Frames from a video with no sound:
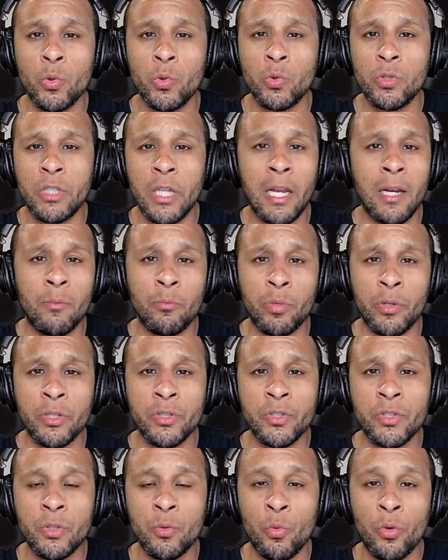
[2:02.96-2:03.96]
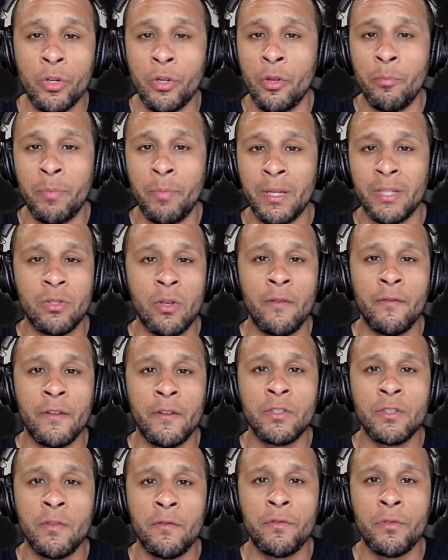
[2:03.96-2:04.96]
Jalen Brunson, one of the best
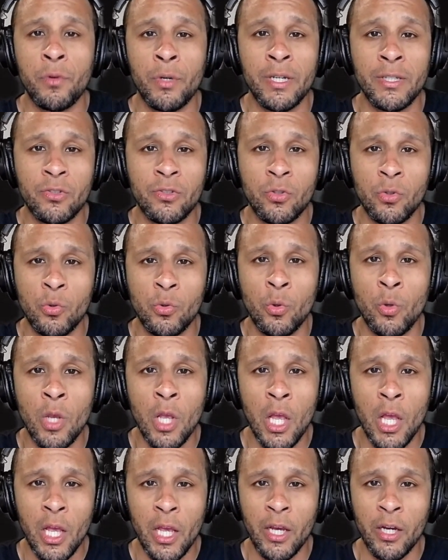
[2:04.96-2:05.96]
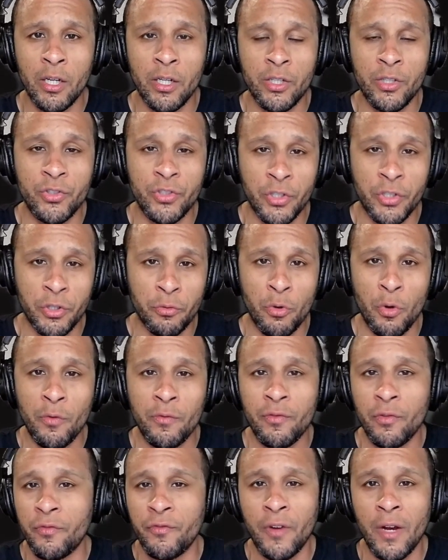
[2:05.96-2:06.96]
offensive threats, to 0
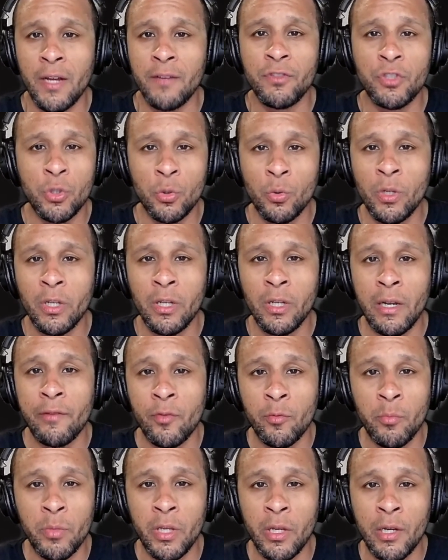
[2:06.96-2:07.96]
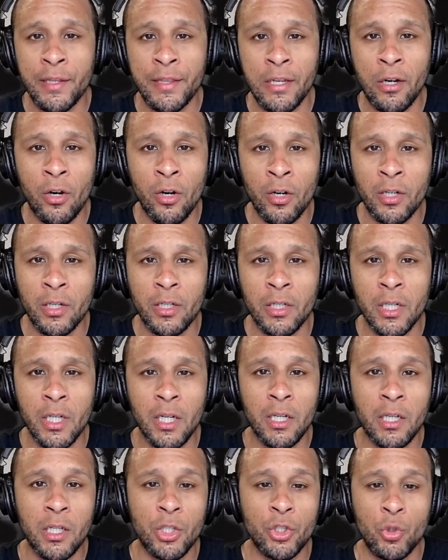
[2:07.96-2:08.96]
for 5 shooting night from beyond the arc.
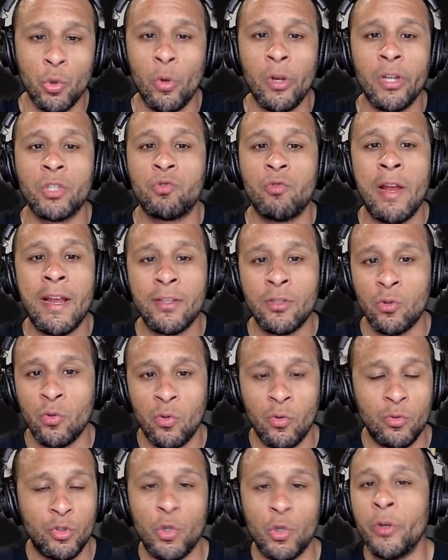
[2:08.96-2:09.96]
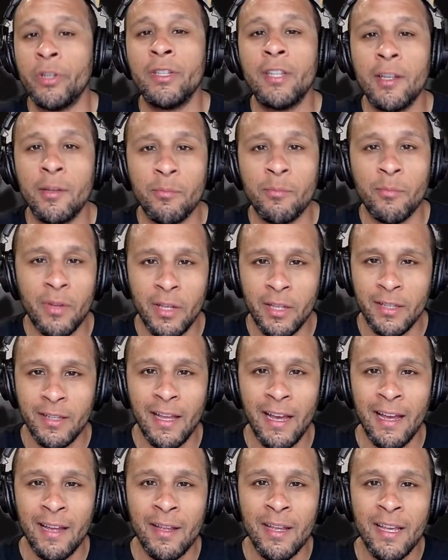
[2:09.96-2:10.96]
Julius Randle joined him in
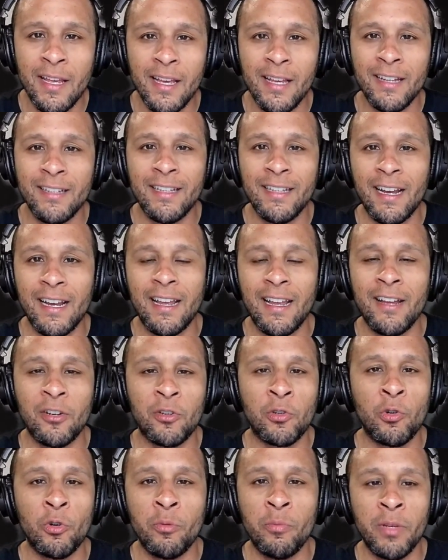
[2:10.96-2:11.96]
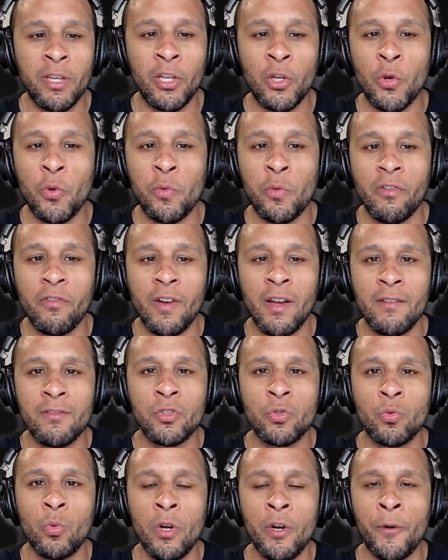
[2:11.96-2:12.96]
that category, being 0 for 5
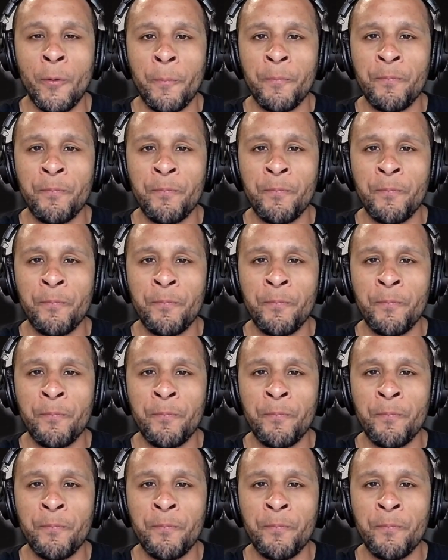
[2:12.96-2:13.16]
as well.